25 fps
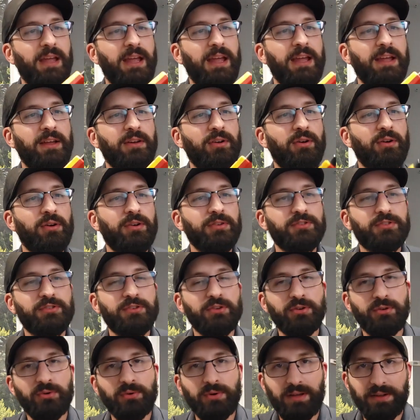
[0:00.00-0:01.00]
and
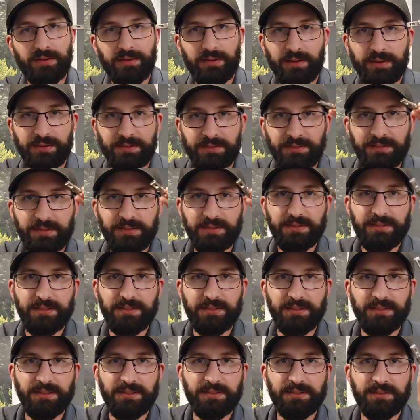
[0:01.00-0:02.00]
also a
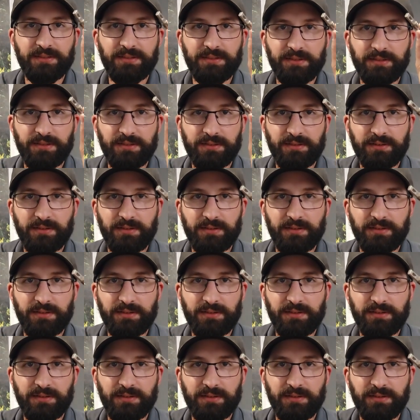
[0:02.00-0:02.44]
66